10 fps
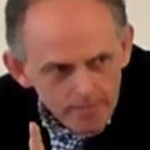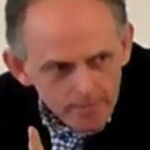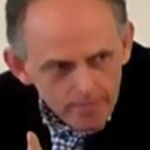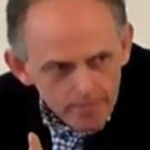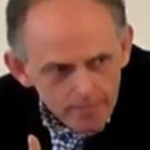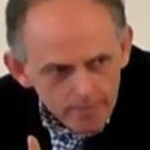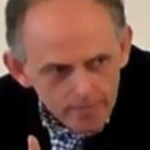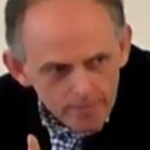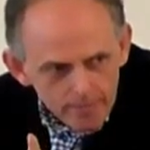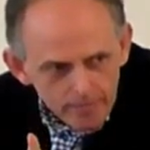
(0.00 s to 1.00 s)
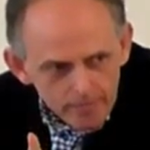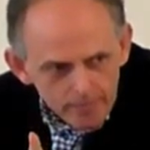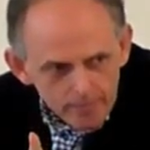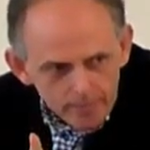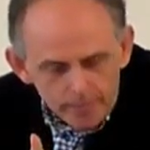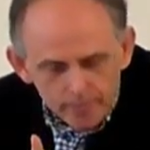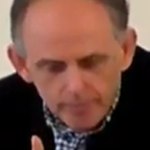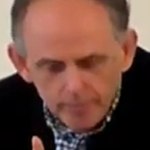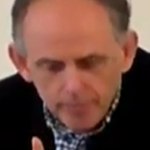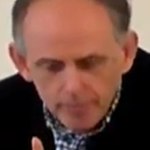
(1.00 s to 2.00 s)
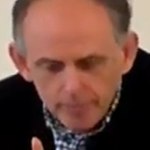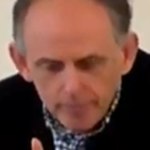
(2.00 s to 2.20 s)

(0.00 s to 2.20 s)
Nothing is said.